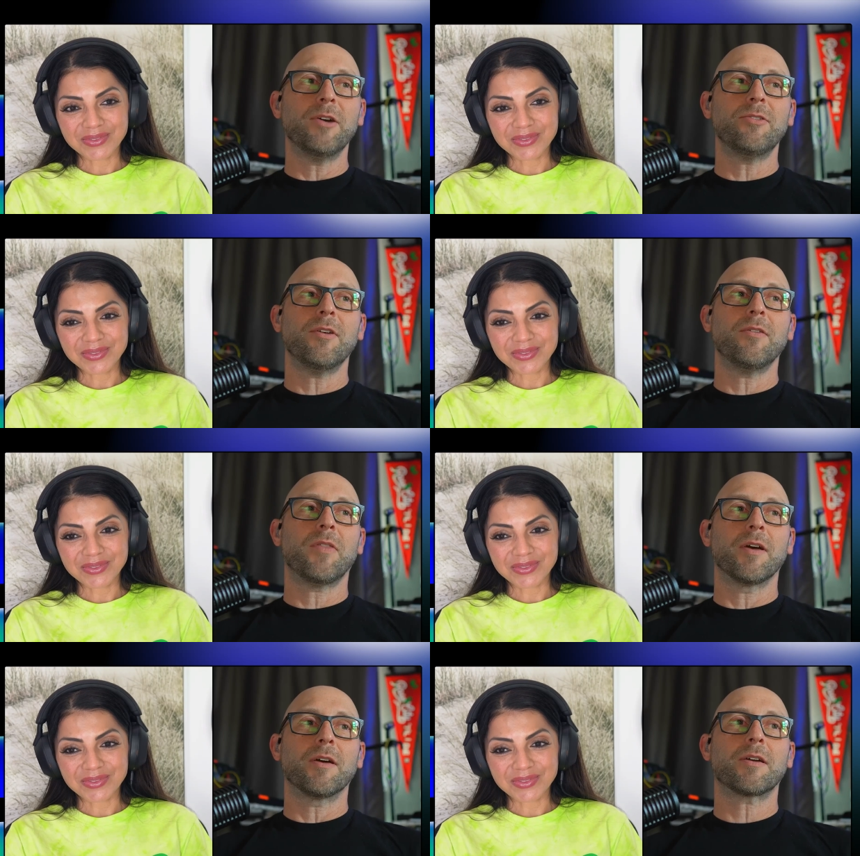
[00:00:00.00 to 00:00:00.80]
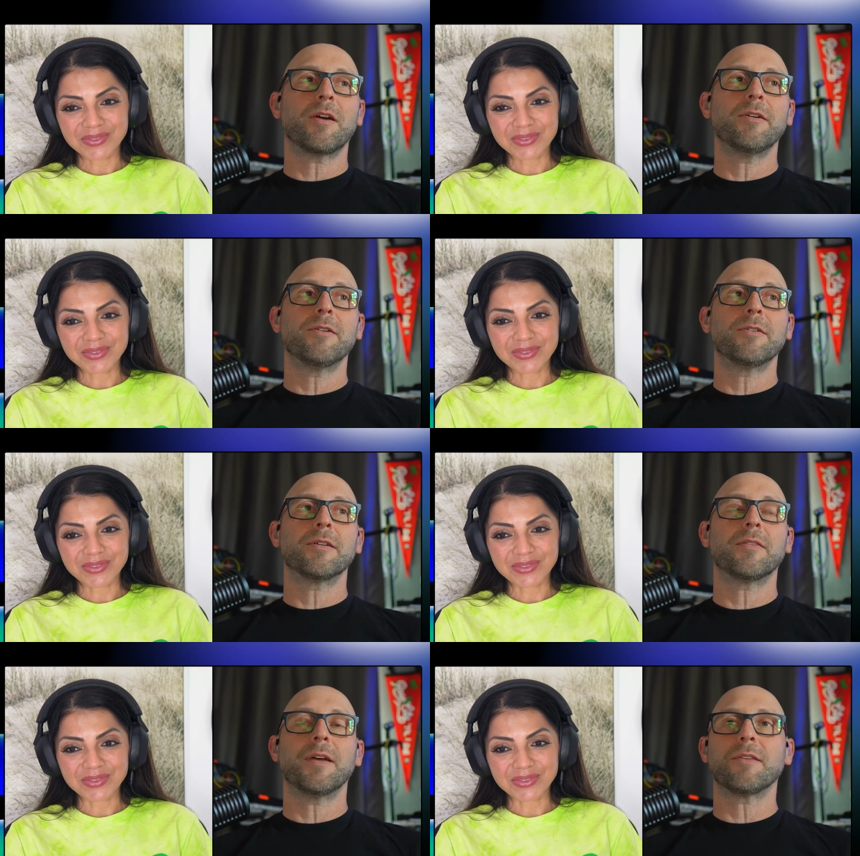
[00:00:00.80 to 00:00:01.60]
Speaker 1: Most of the
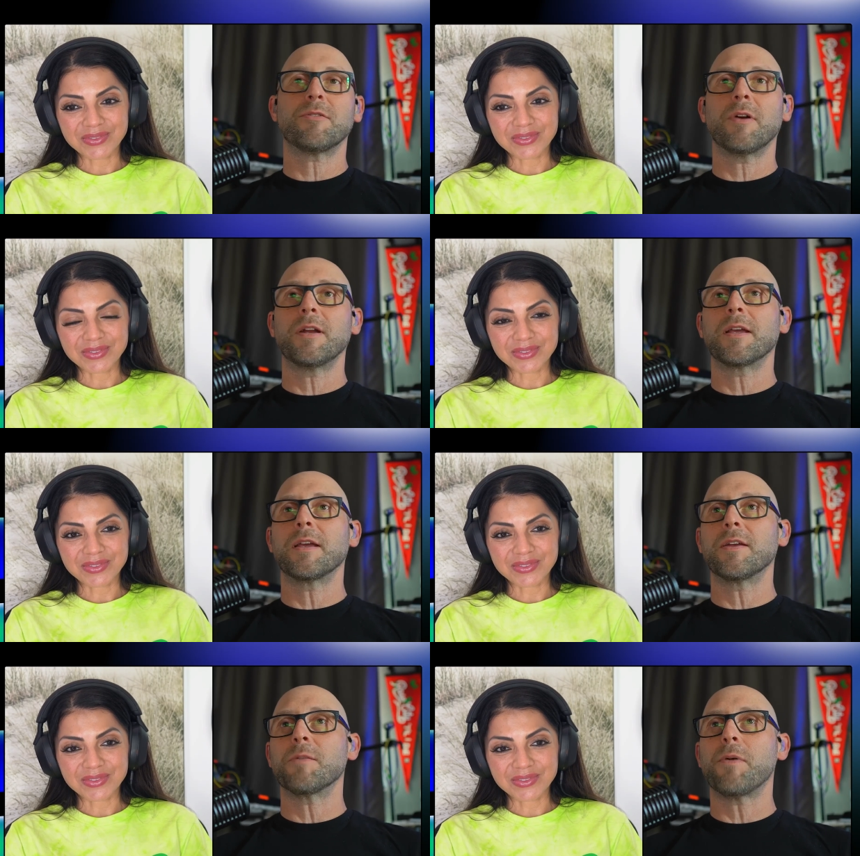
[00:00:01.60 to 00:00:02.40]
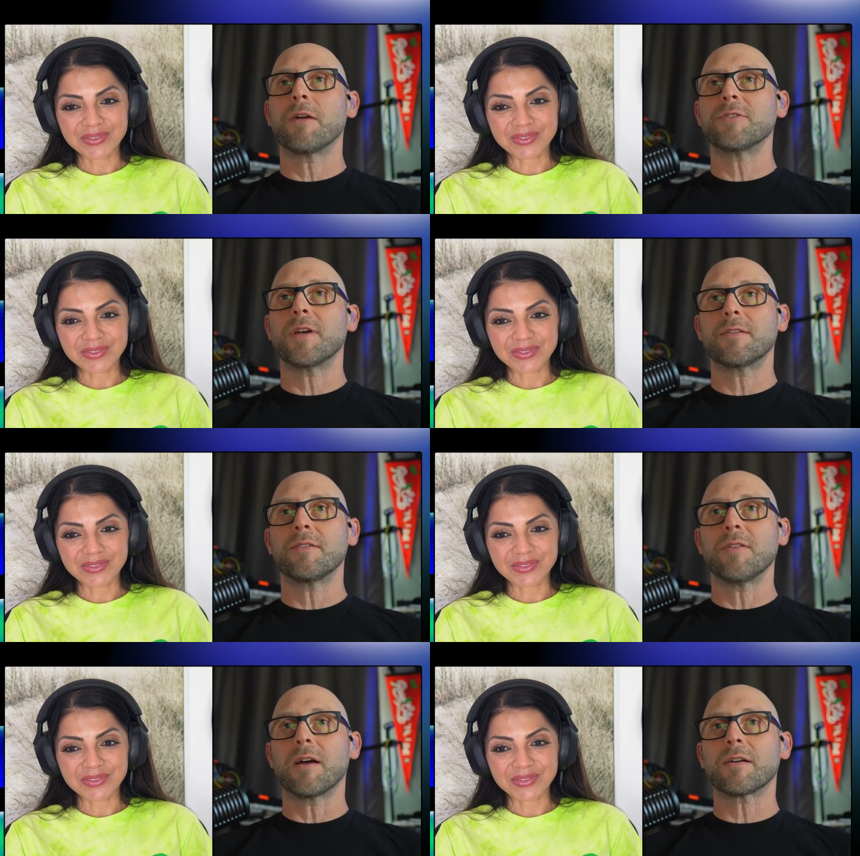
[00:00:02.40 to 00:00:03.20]
code that's running in a project
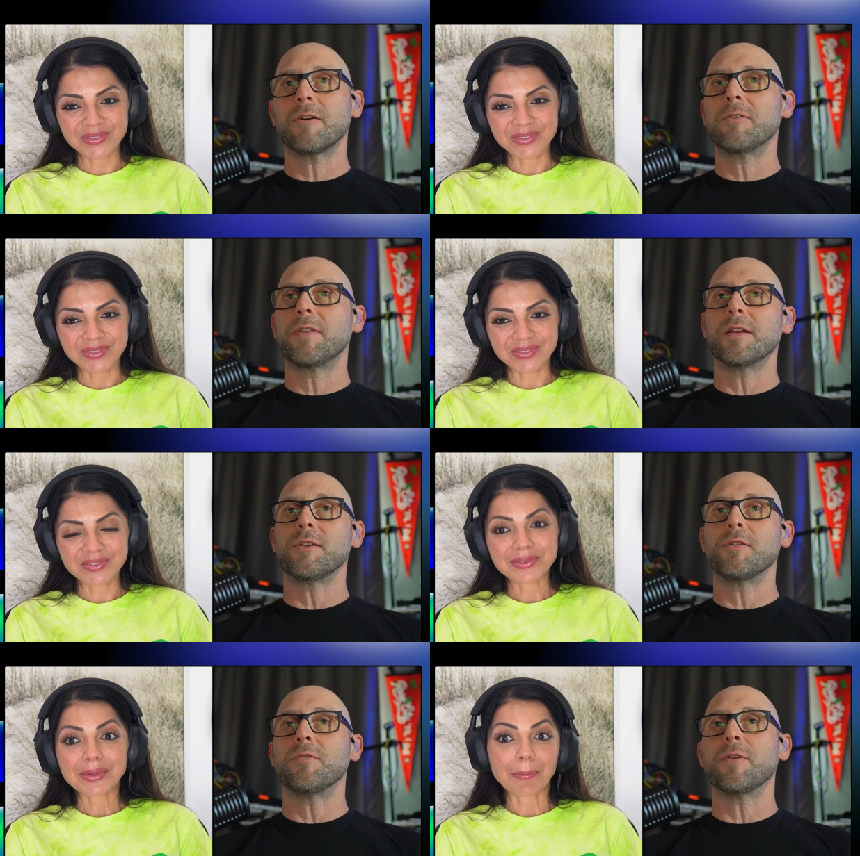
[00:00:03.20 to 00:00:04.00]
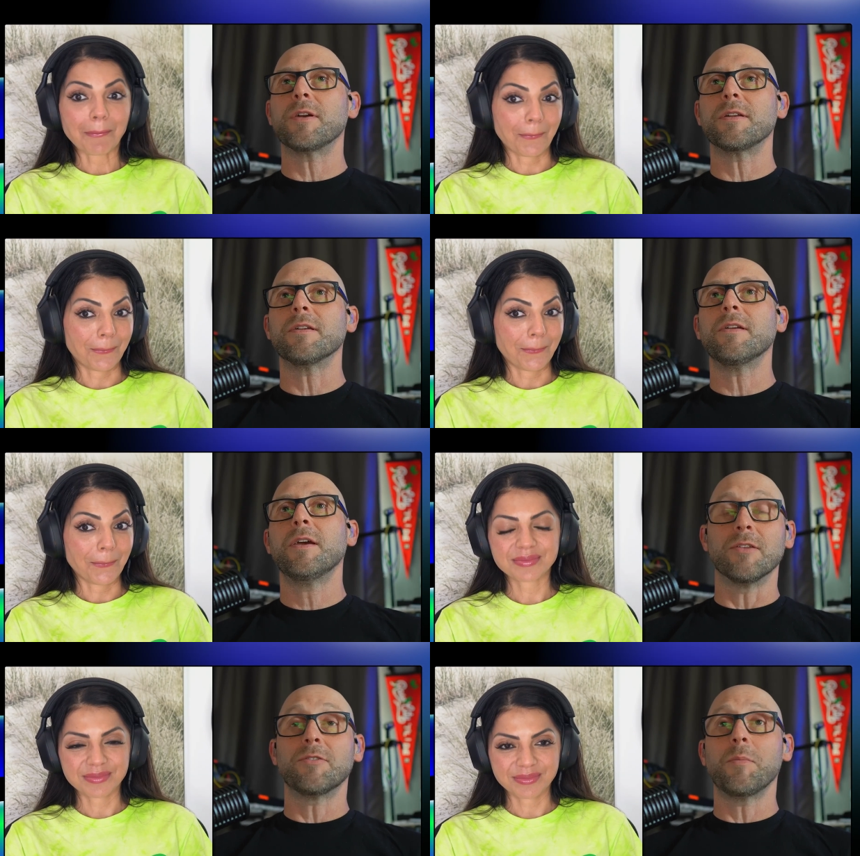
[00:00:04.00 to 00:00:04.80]
is not code that you've written.
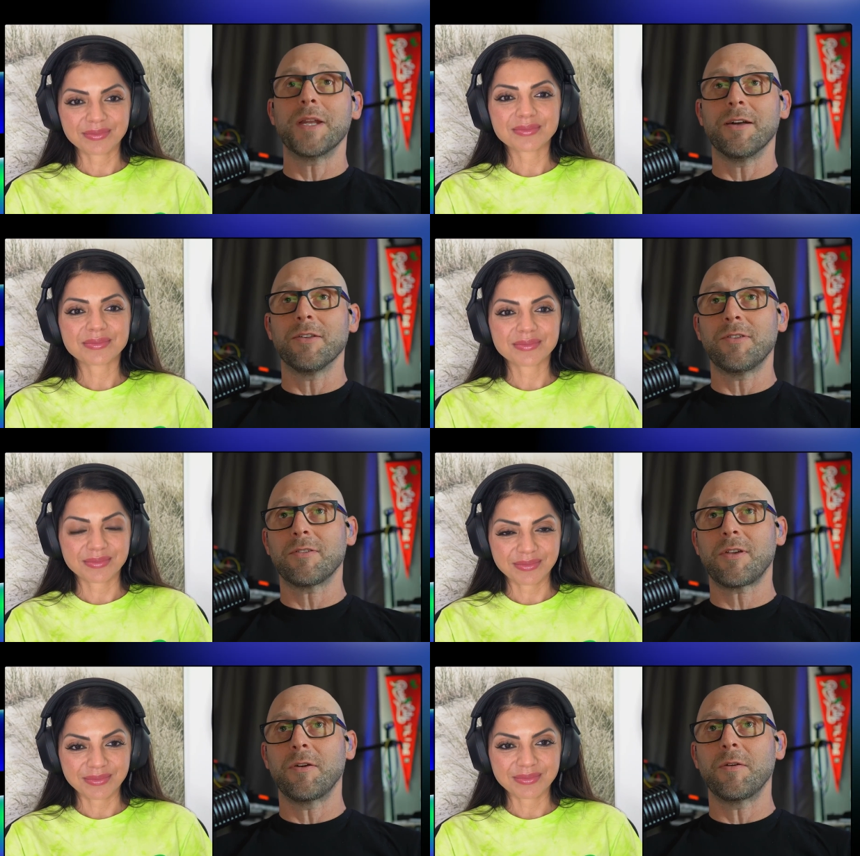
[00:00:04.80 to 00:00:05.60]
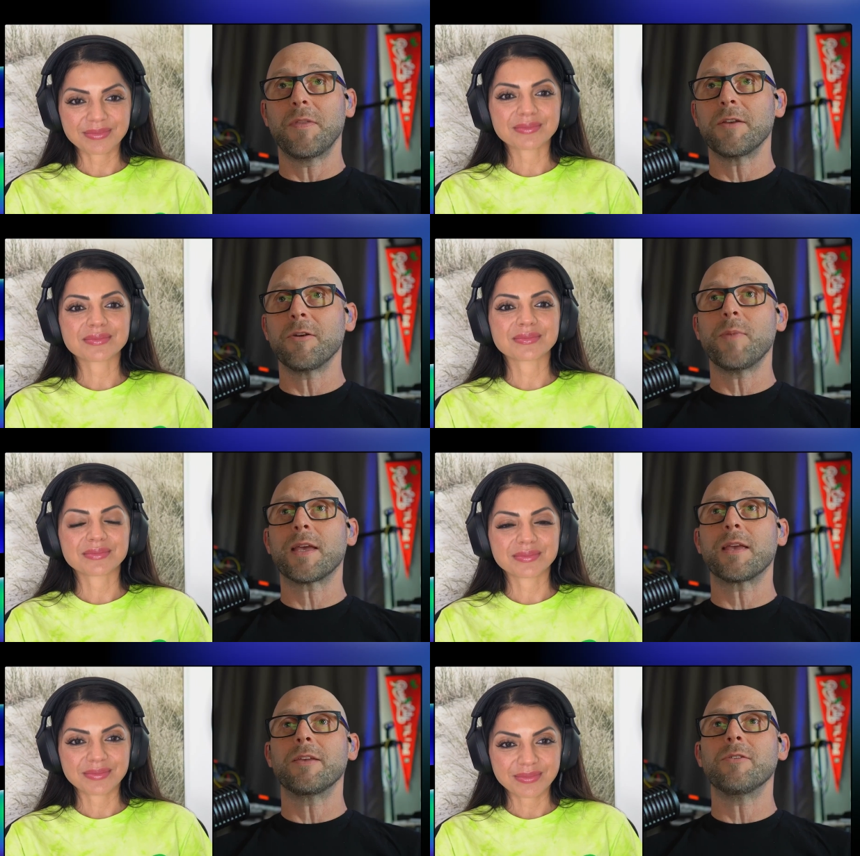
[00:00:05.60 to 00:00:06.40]
It's somebody else's code that you're
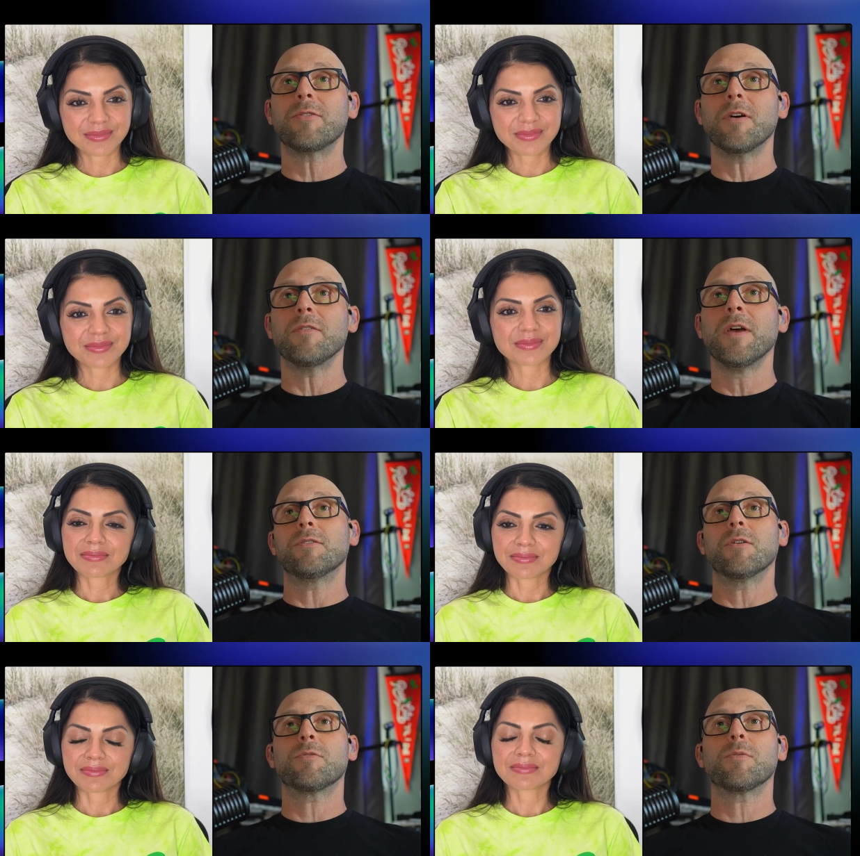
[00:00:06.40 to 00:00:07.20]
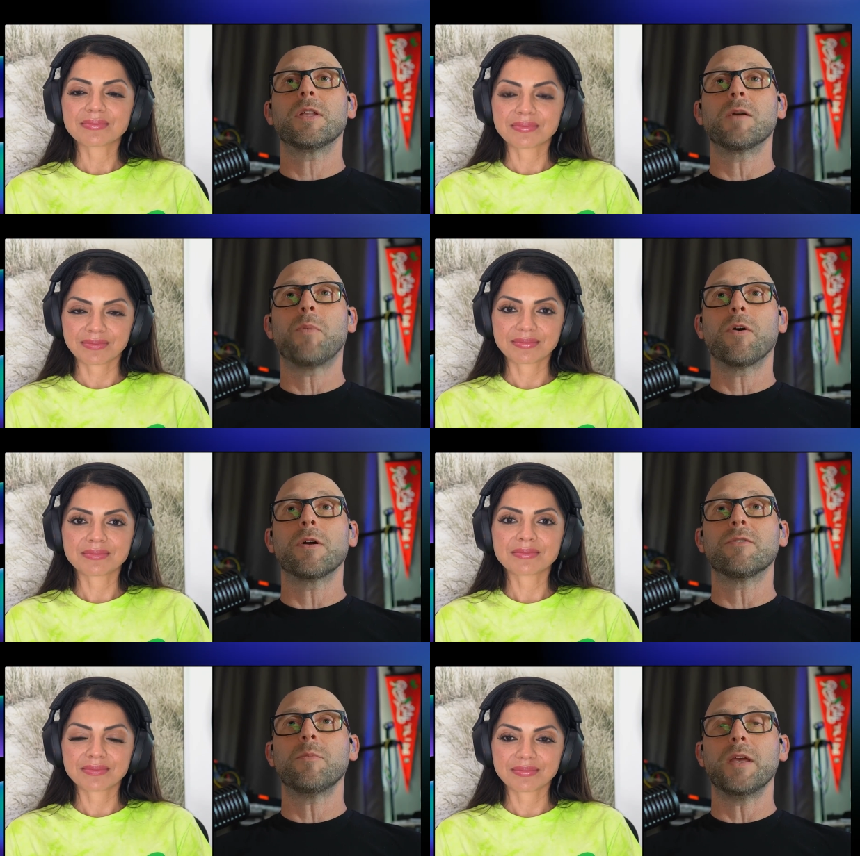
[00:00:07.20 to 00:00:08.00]
making use of. And so it's really
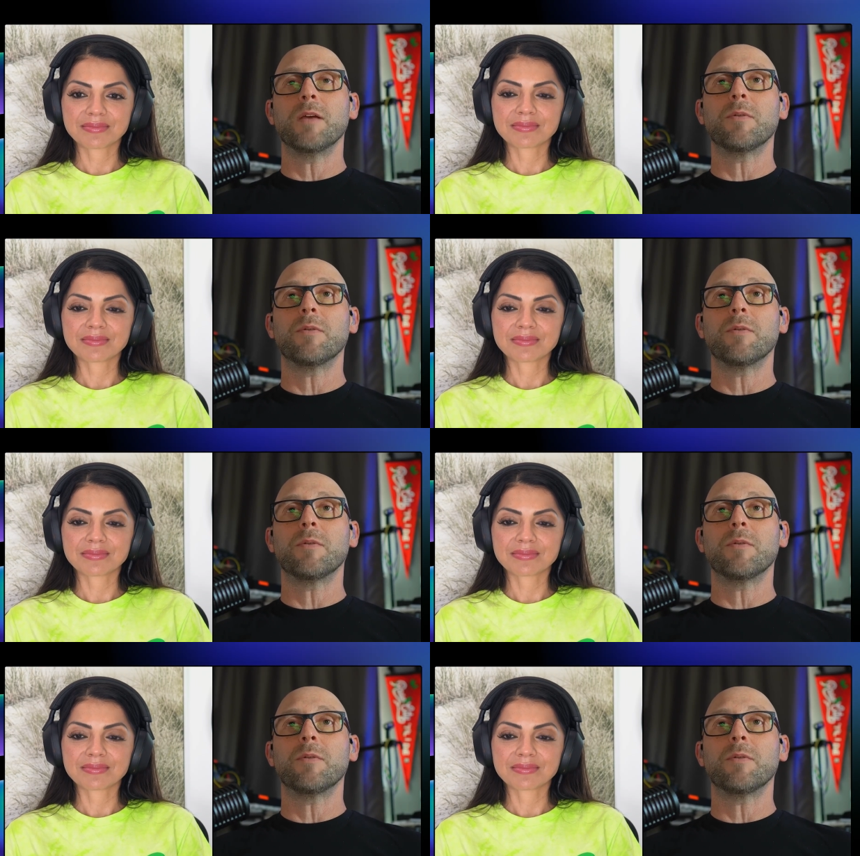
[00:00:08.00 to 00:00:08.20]
important to be